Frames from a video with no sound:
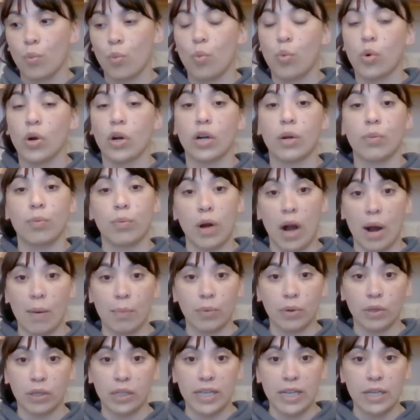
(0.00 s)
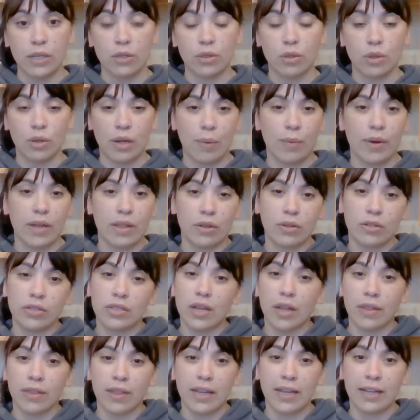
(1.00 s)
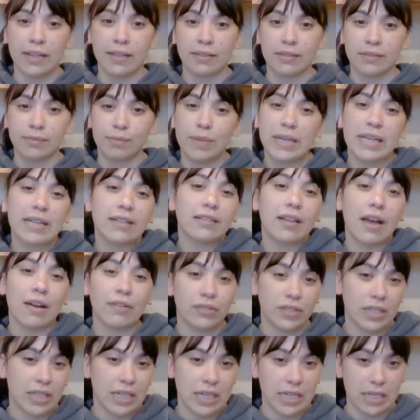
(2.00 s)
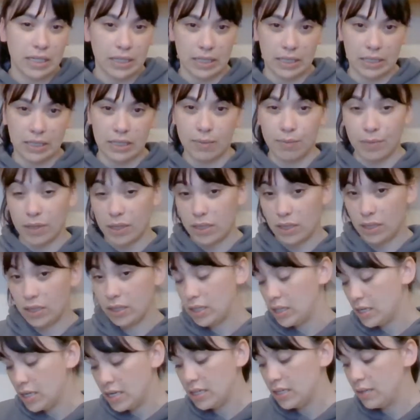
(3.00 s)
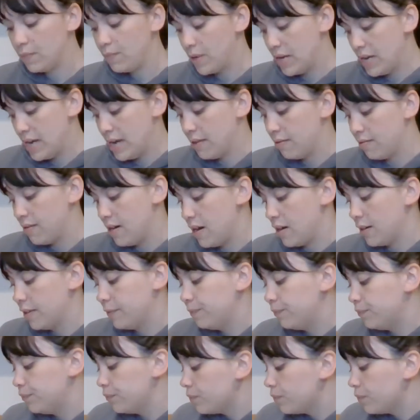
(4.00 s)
work properly, so that way there's nothing being left in his system that doesn't need to be in there.